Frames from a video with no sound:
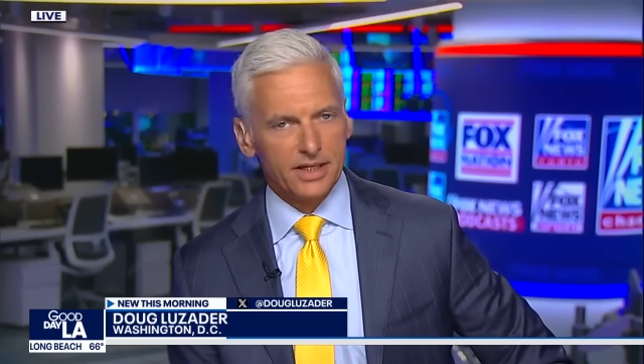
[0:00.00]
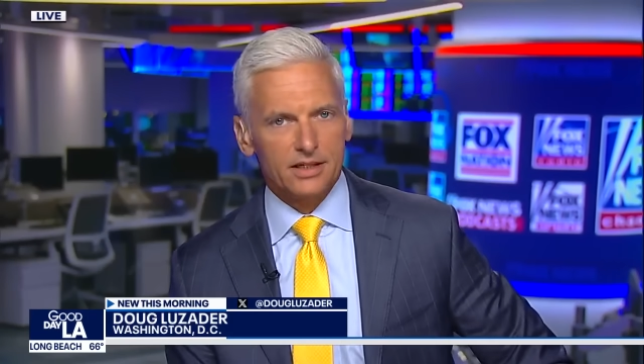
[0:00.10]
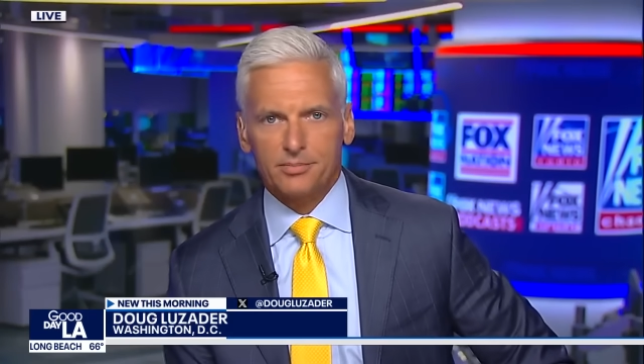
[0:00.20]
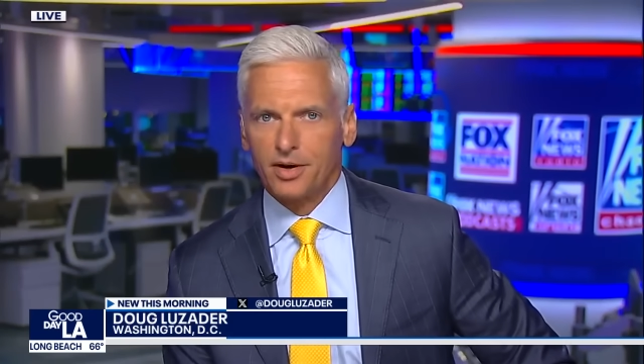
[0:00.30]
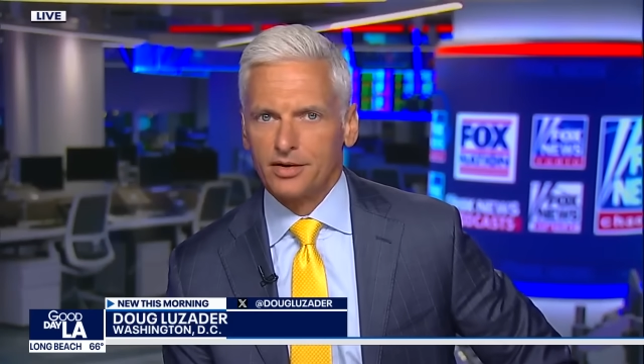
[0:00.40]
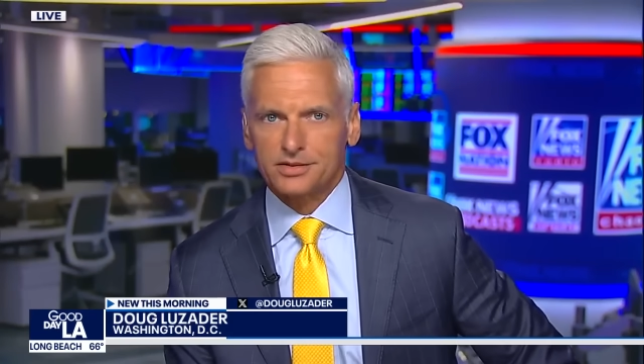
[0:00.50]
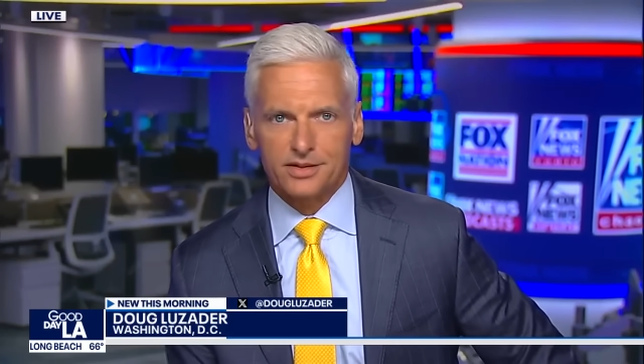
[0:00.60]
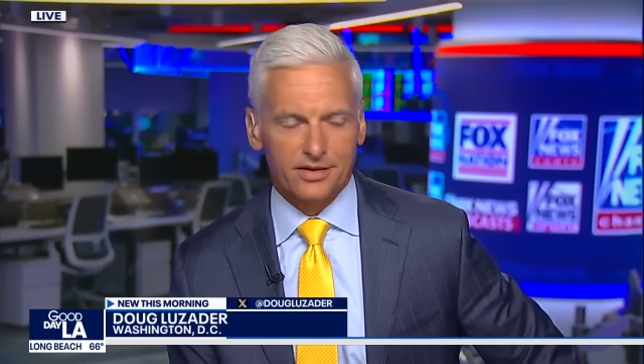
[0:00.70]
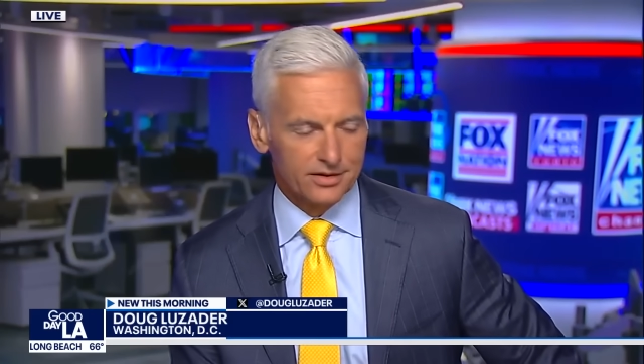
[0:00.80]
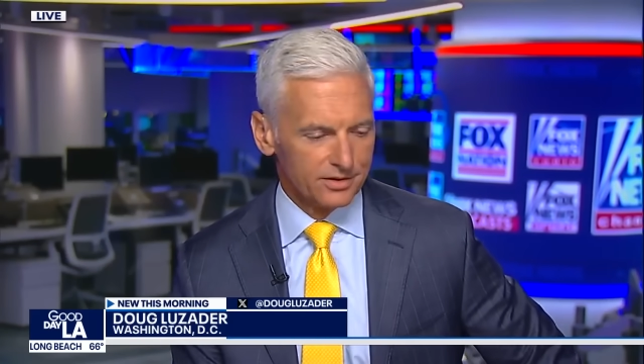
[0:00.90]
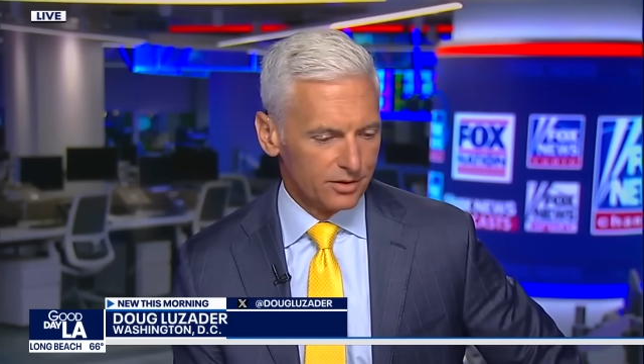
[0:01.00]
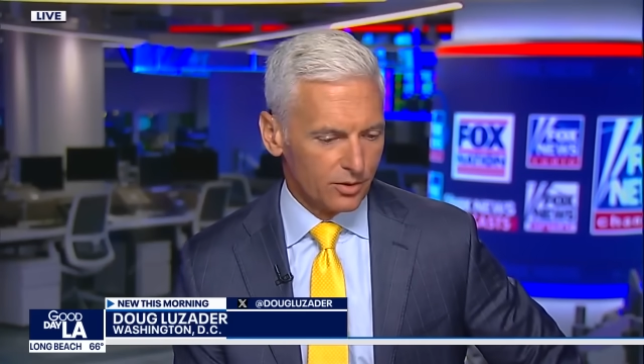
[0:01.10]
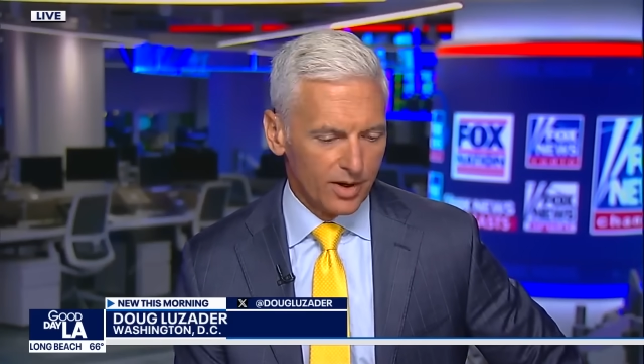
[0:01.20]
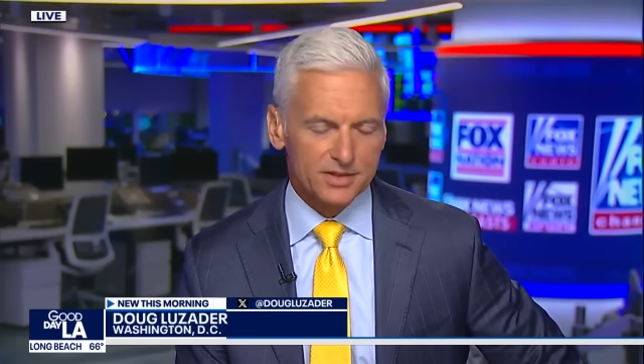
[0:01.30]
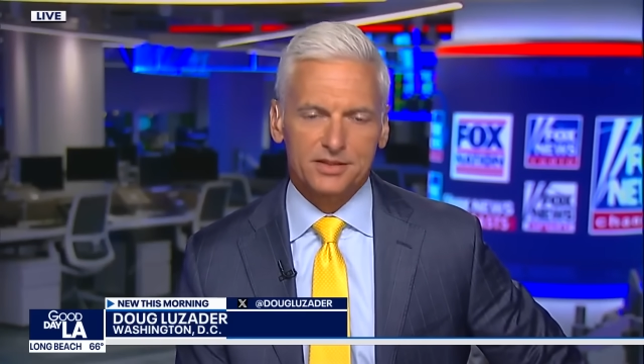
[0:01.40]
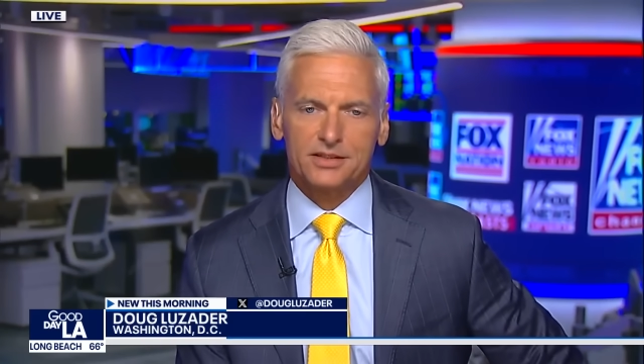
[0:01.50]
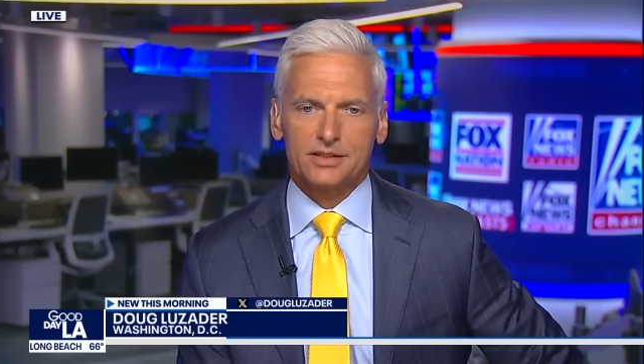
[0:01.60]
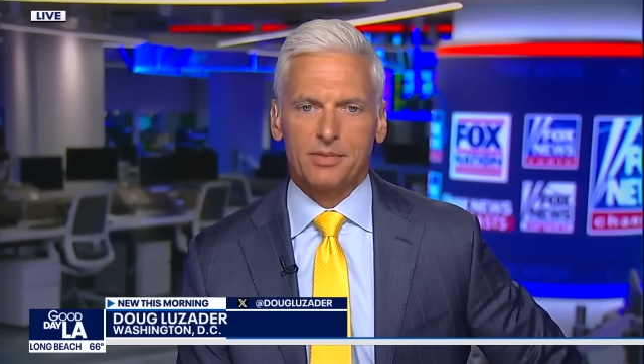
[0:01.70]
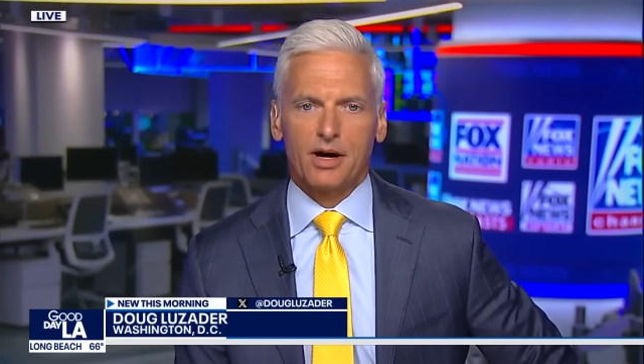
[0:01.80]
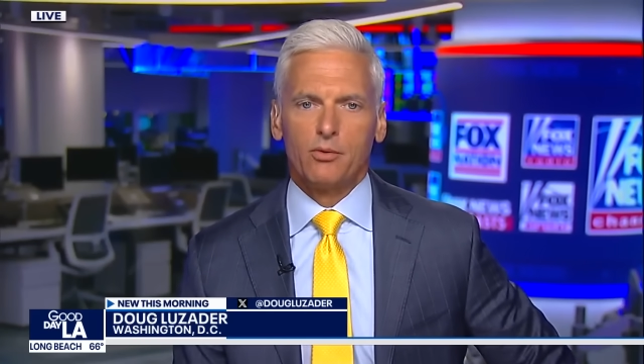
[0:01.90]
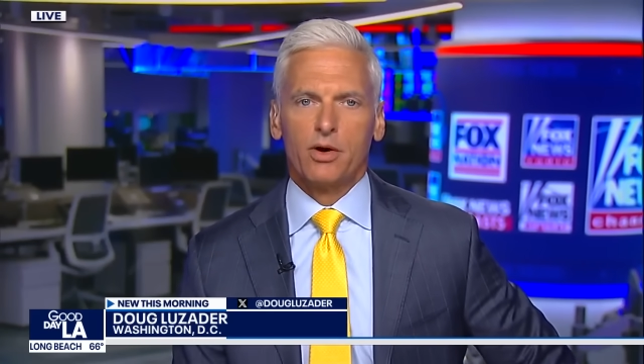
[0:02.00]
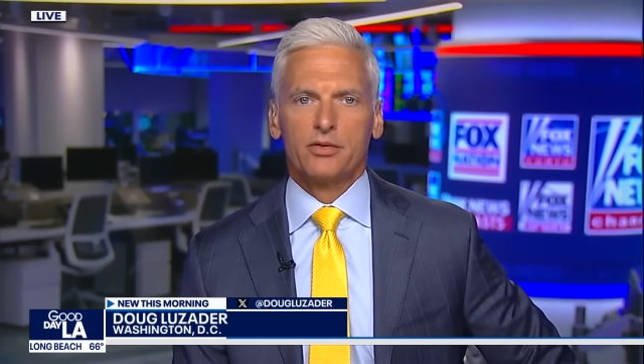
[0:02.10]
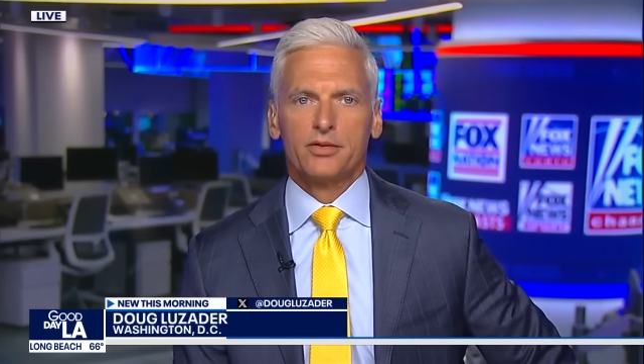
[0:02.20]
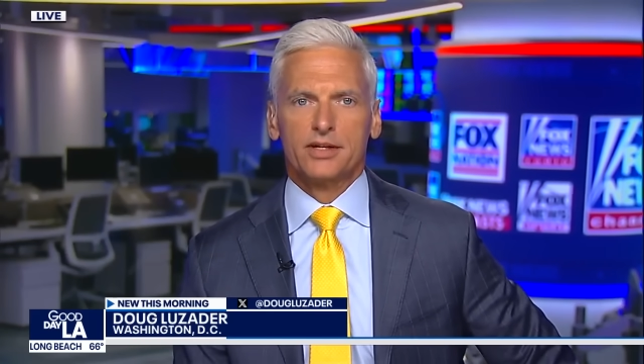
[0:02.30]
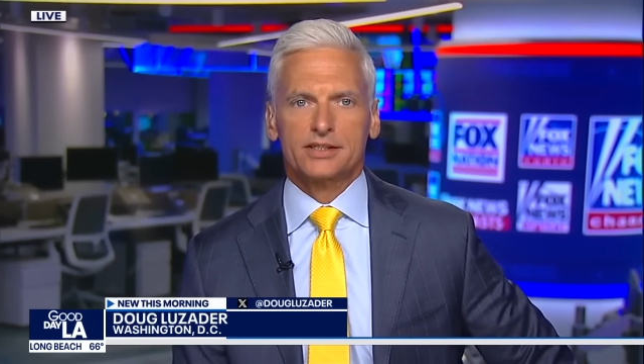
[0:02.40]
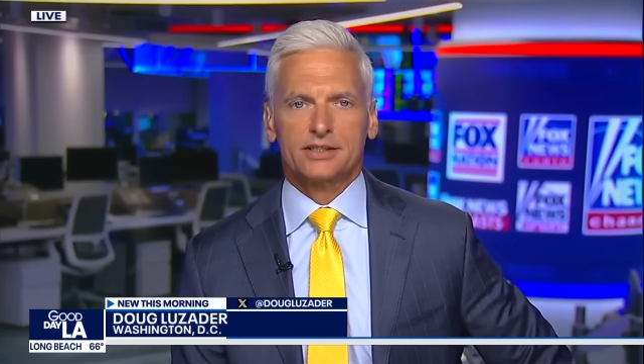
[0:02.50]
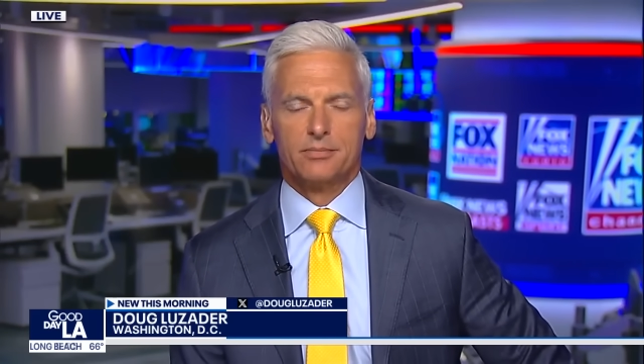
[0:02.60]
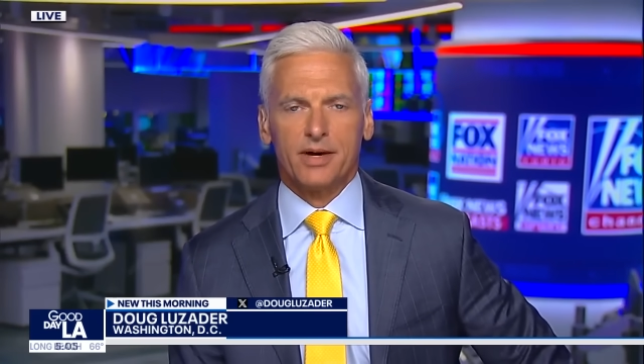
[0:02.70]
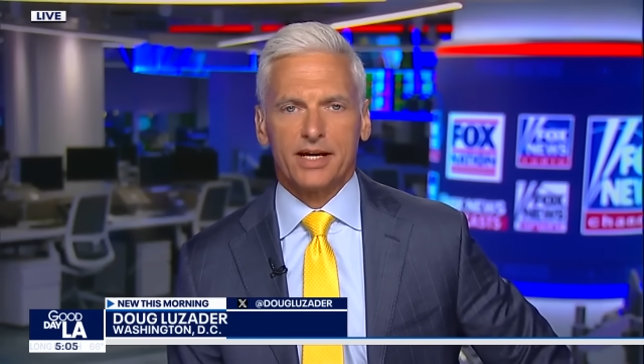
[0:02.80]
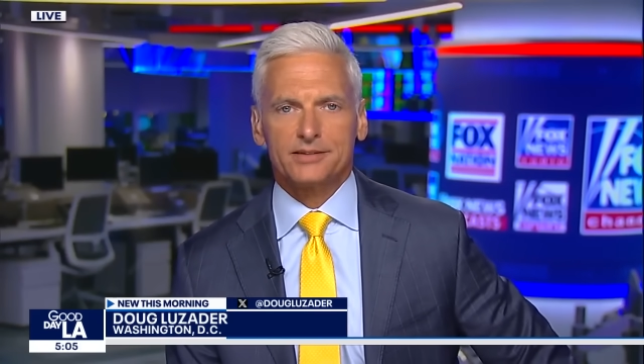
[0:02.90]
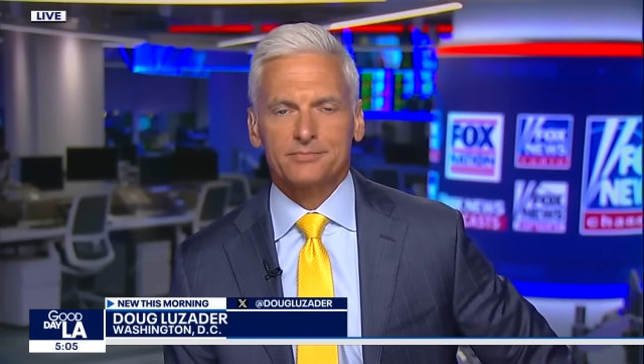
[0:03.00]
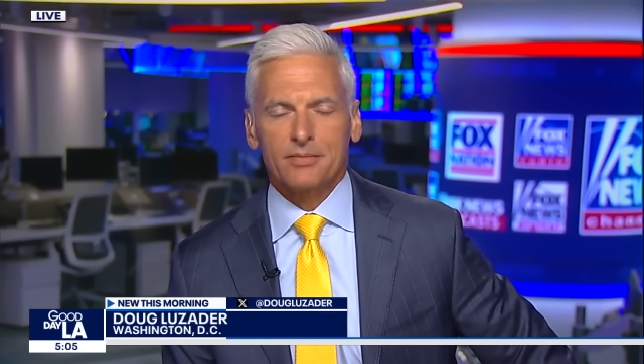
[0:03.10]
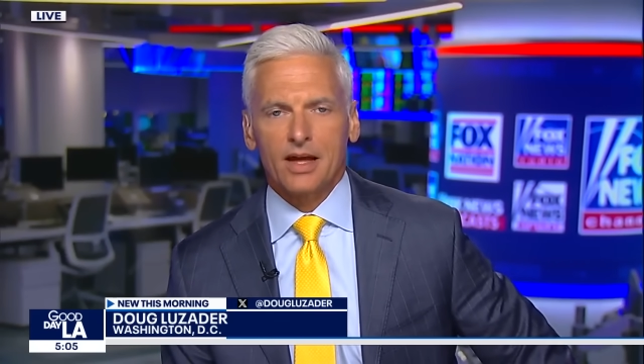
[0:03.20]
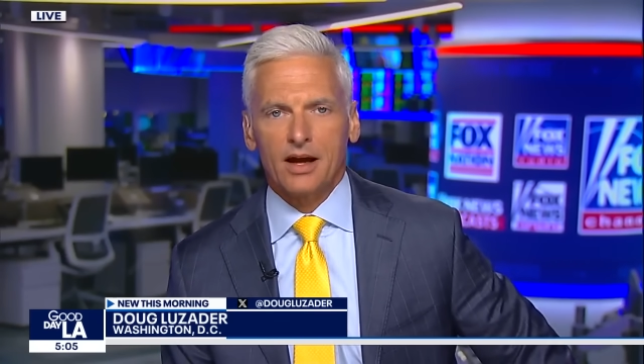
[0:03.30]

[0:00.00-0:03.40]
media post, there are new questions about whether this debate